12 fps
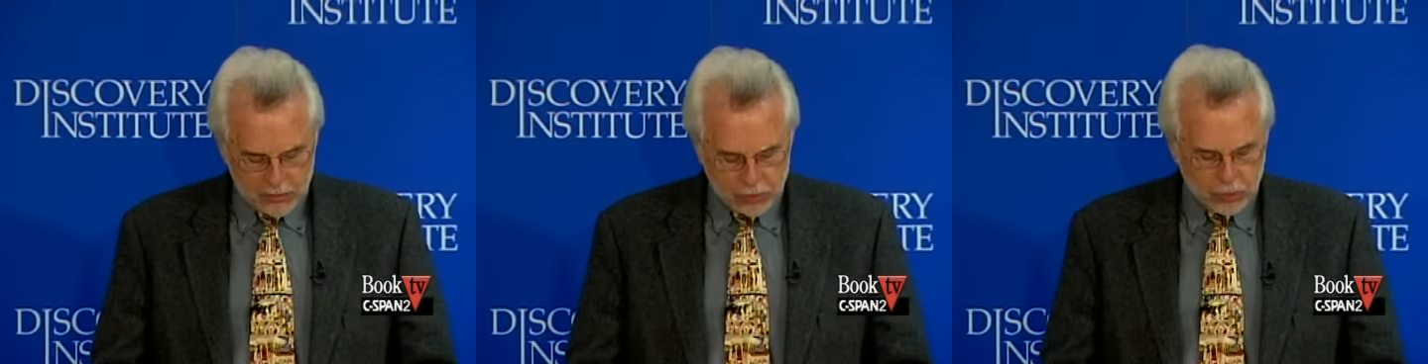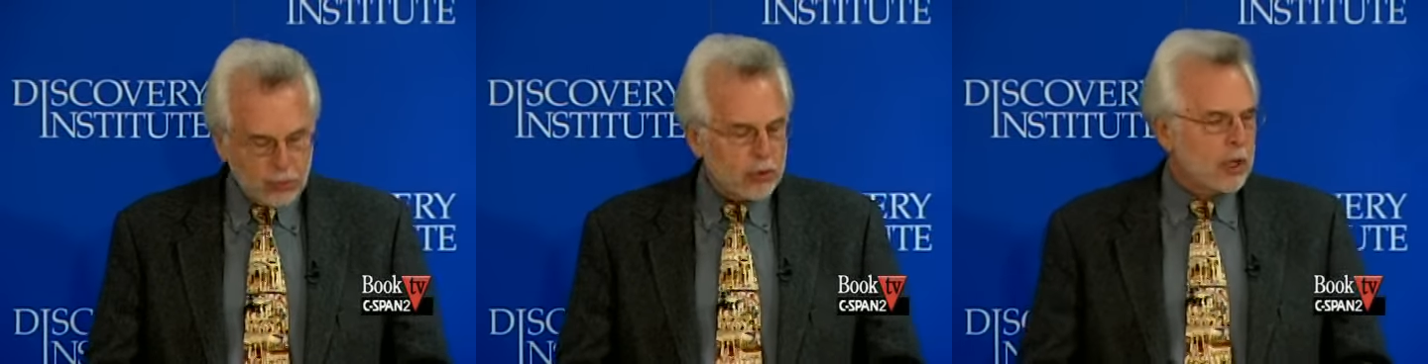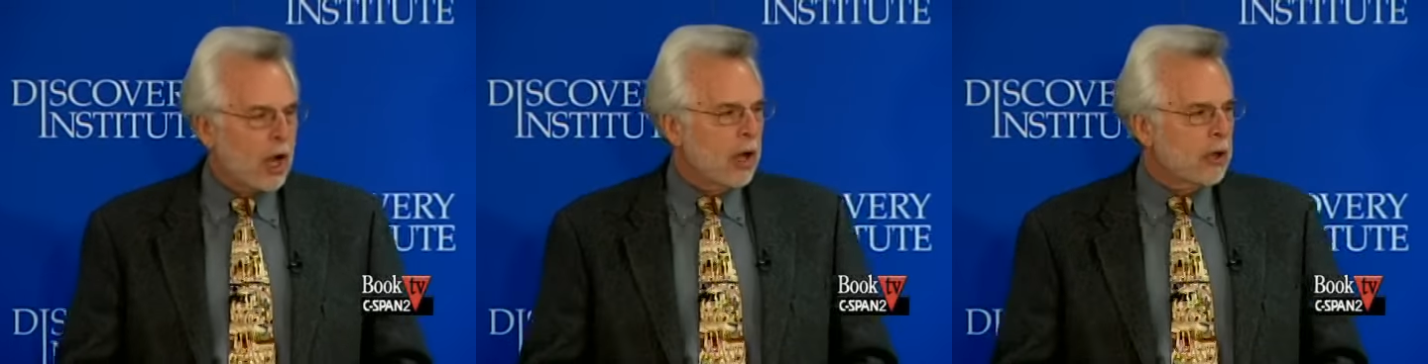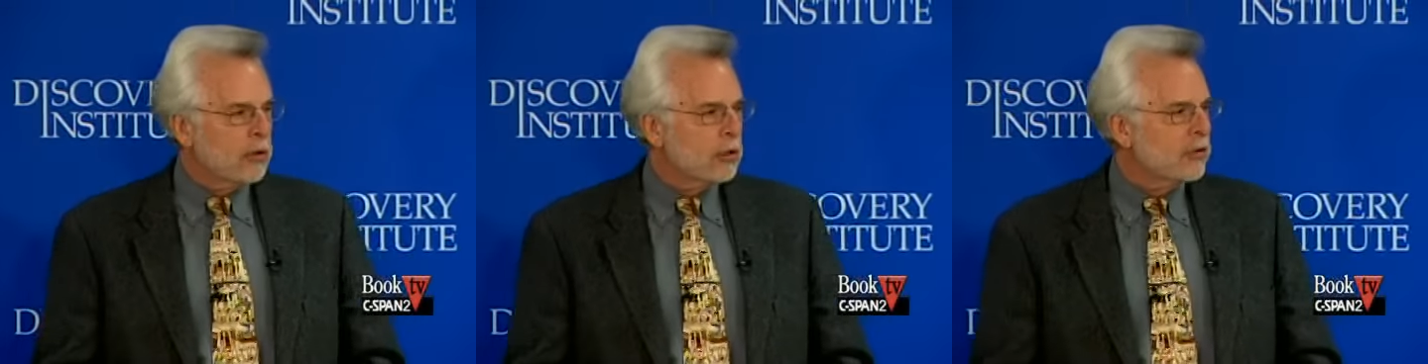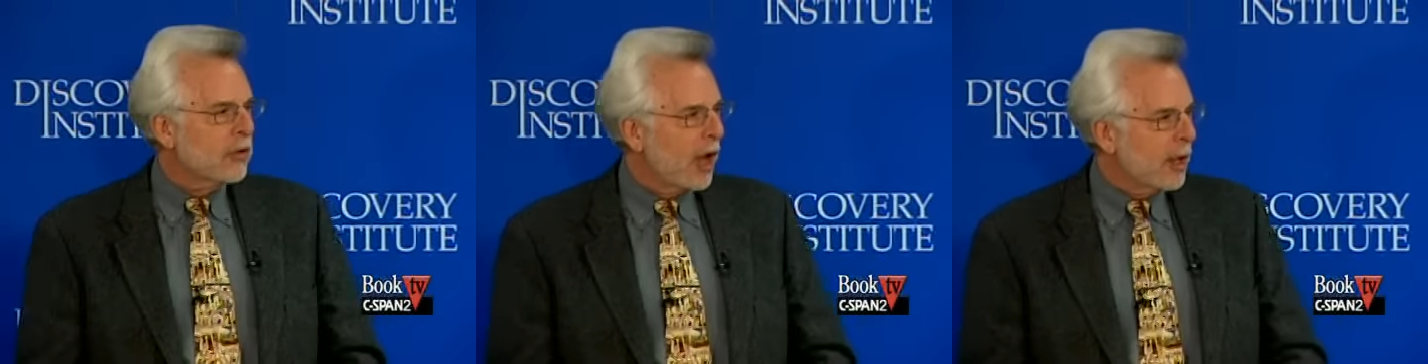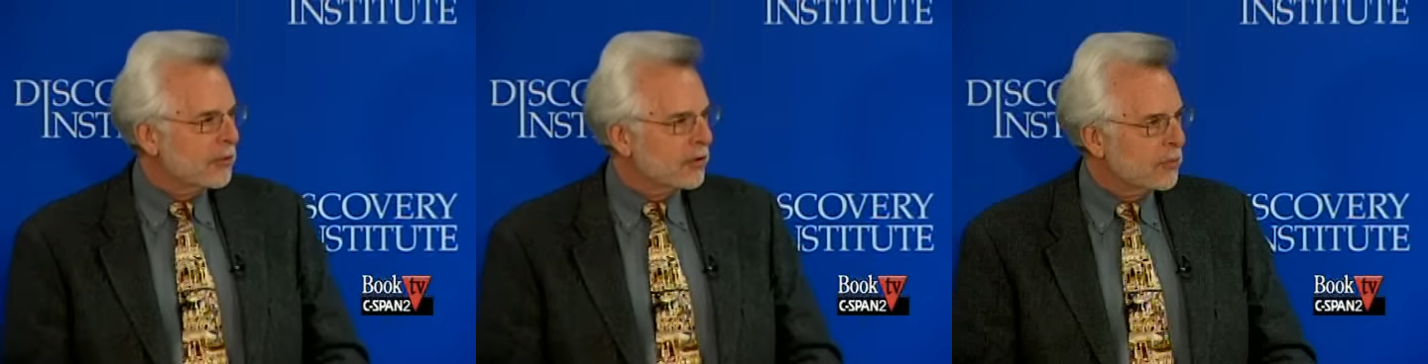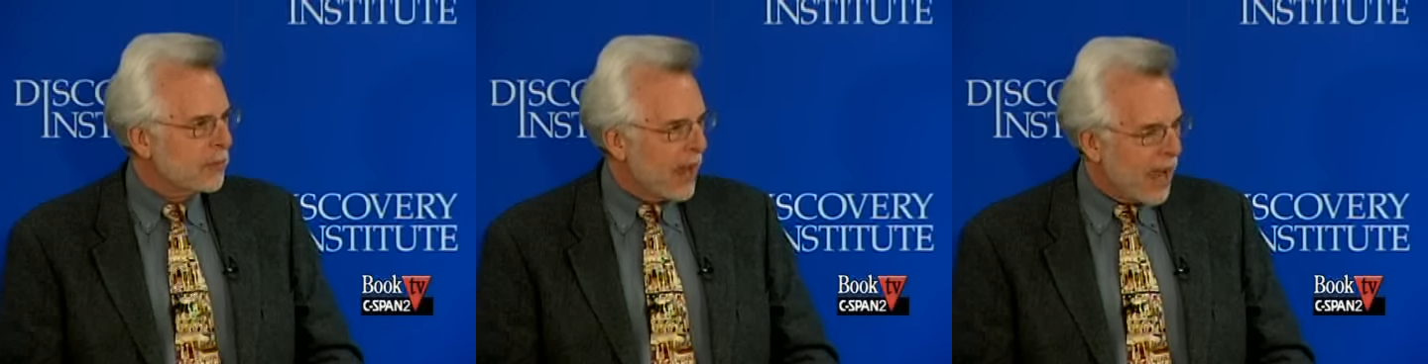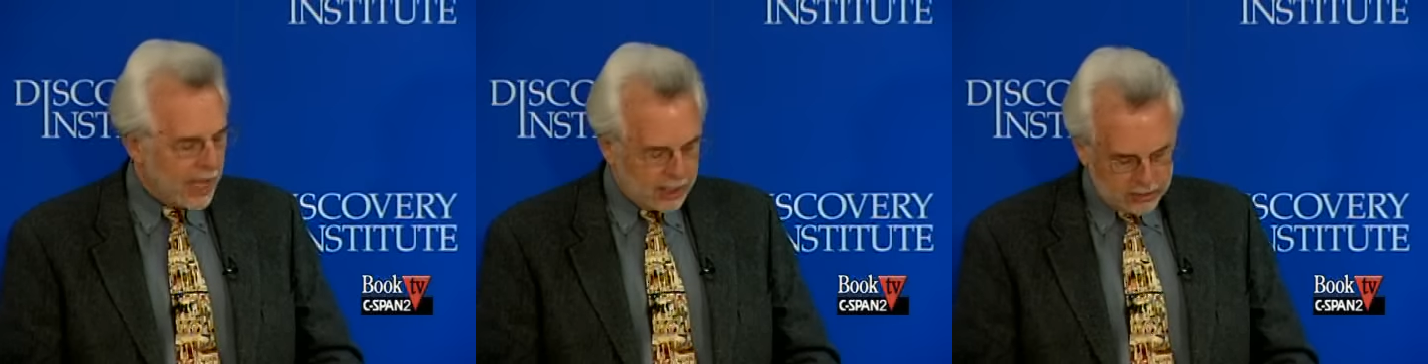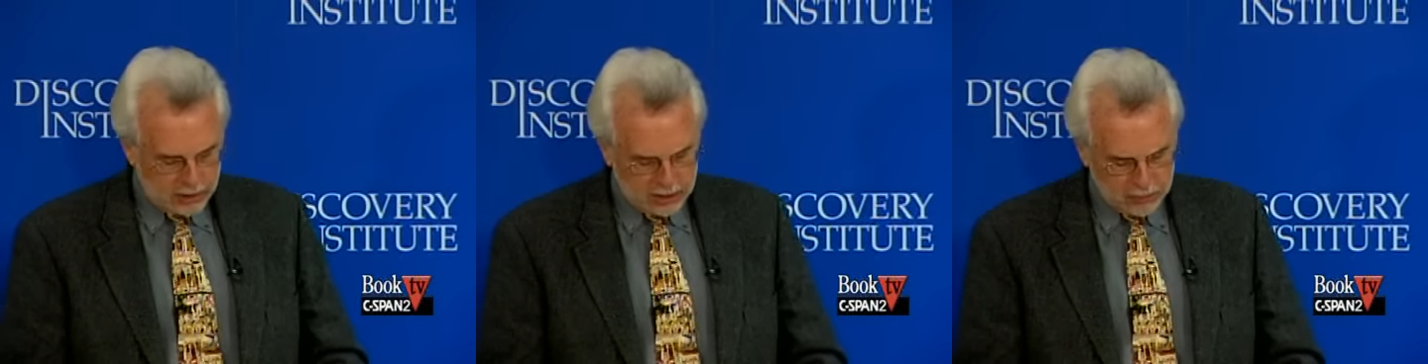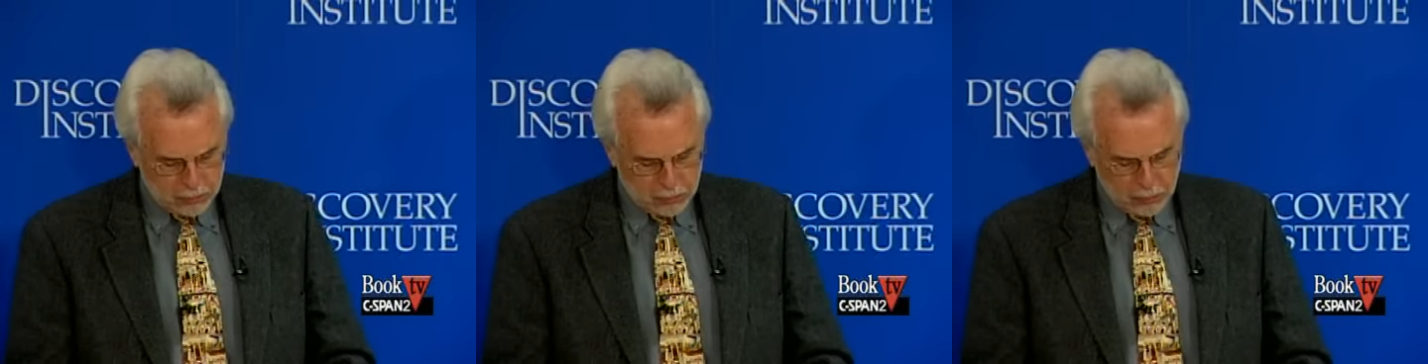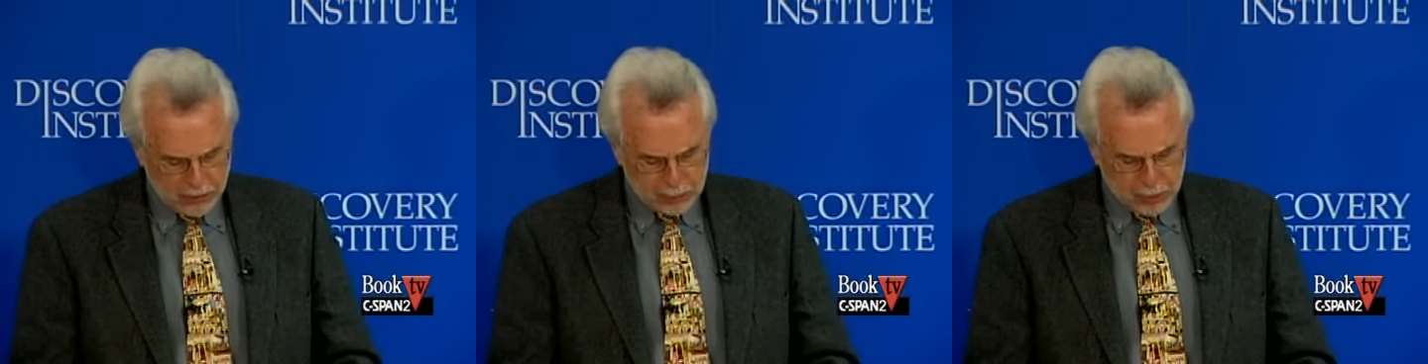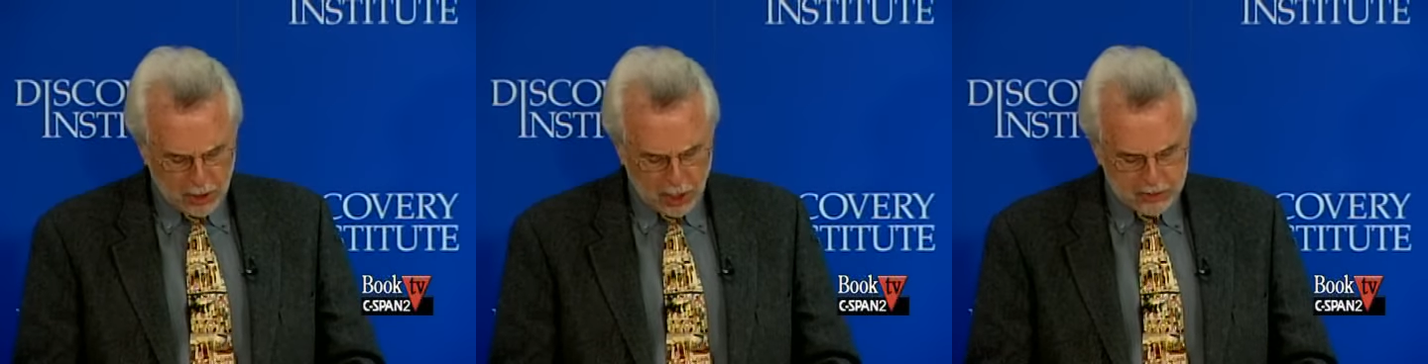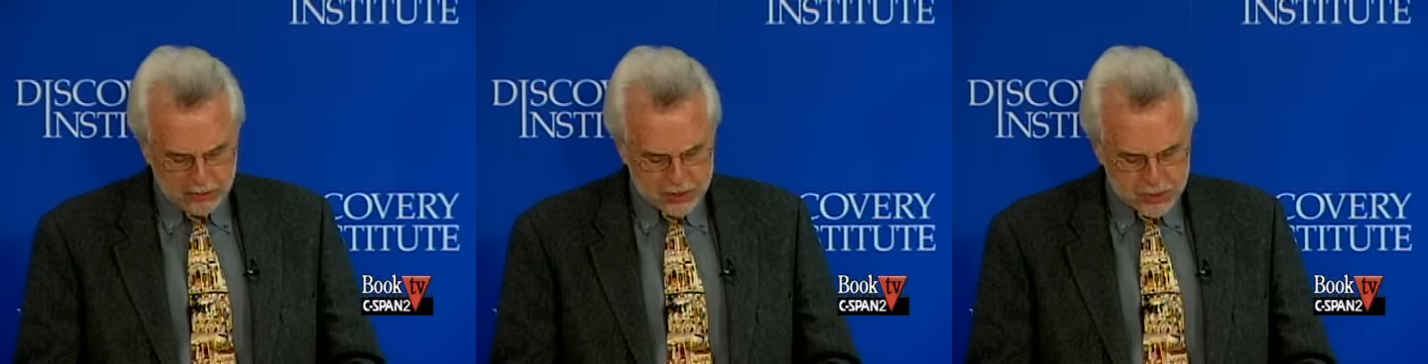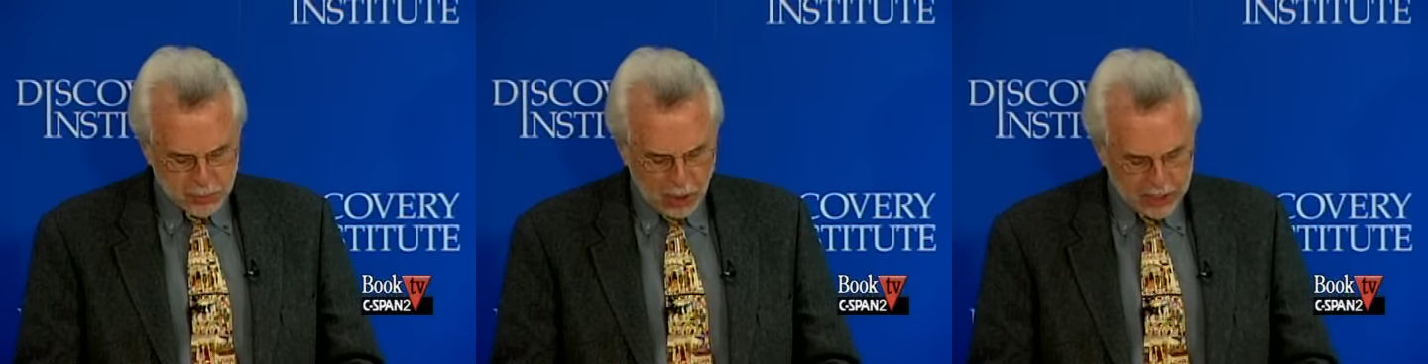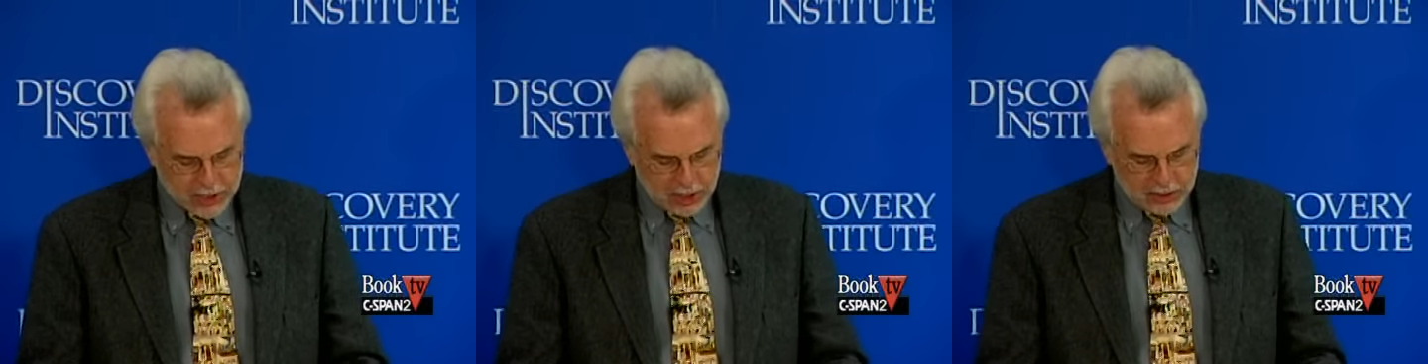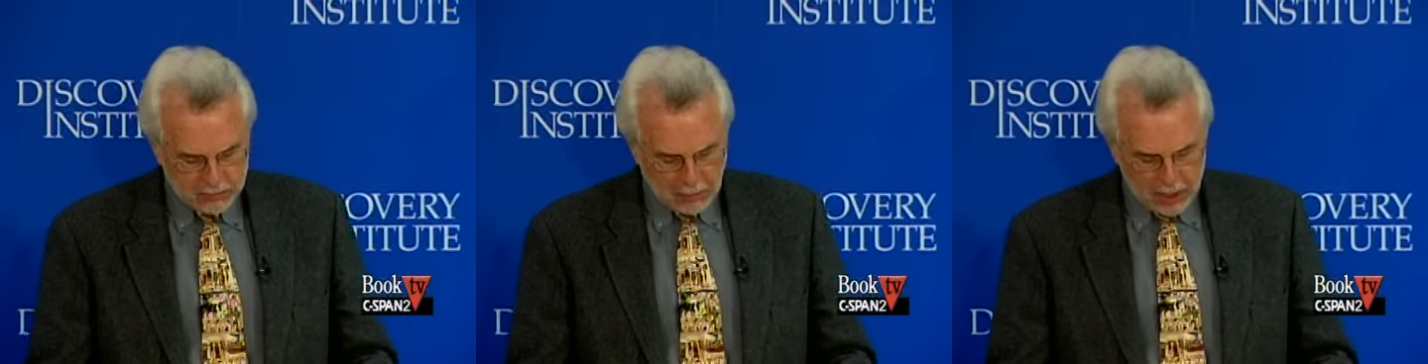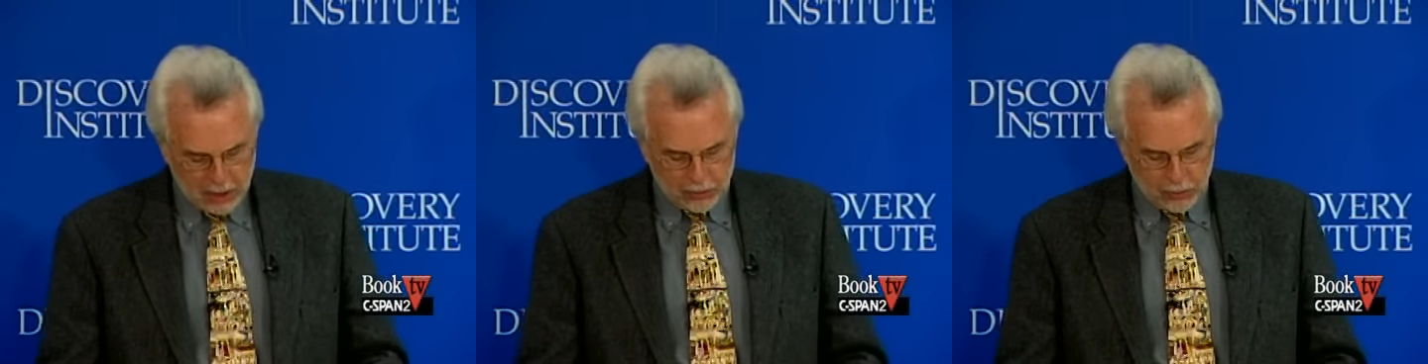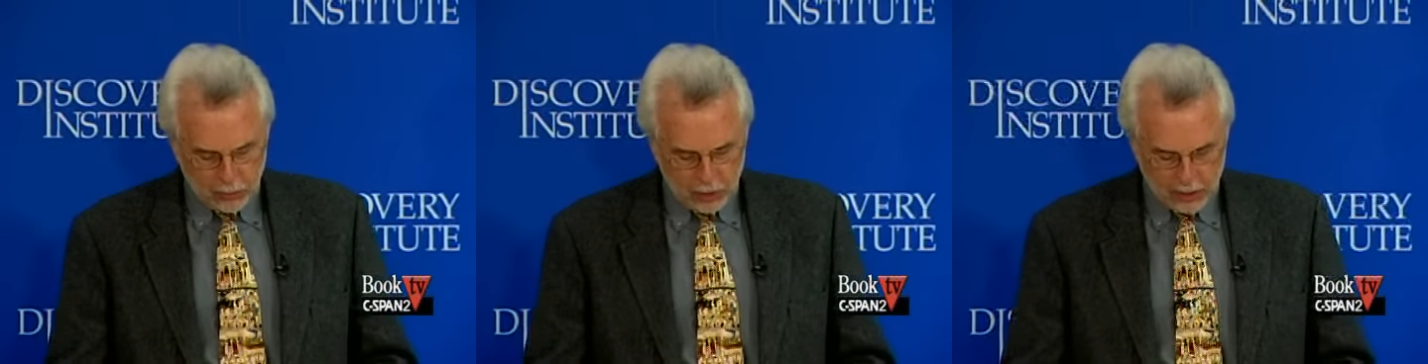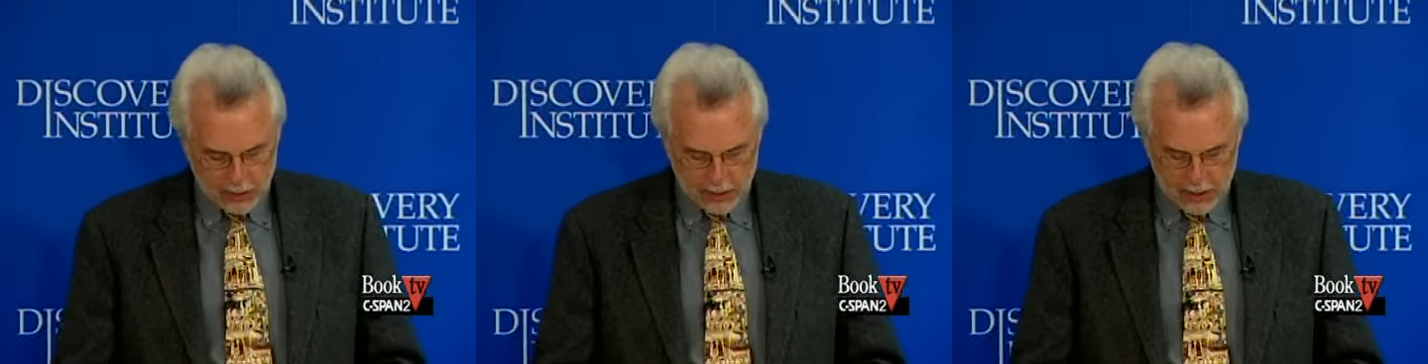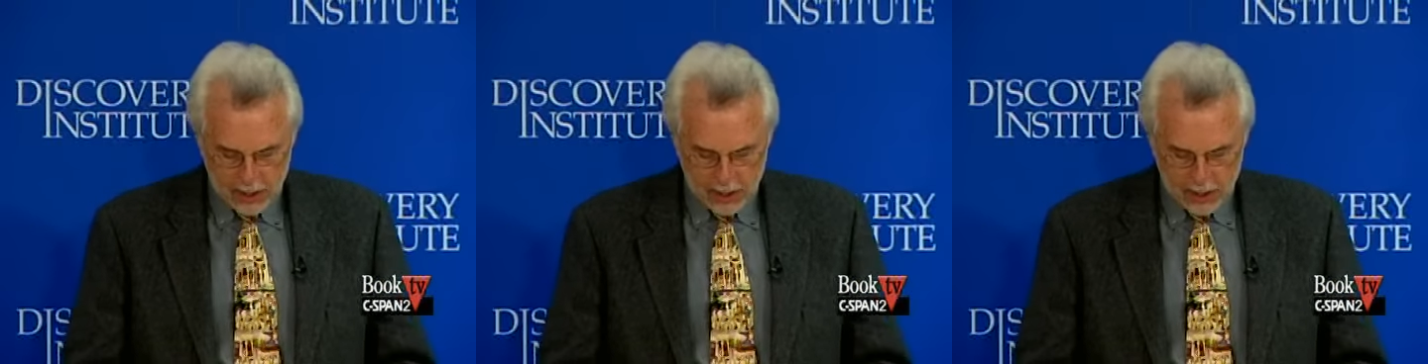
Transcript: through uh, good times and bad in, with regard to this project and my other work.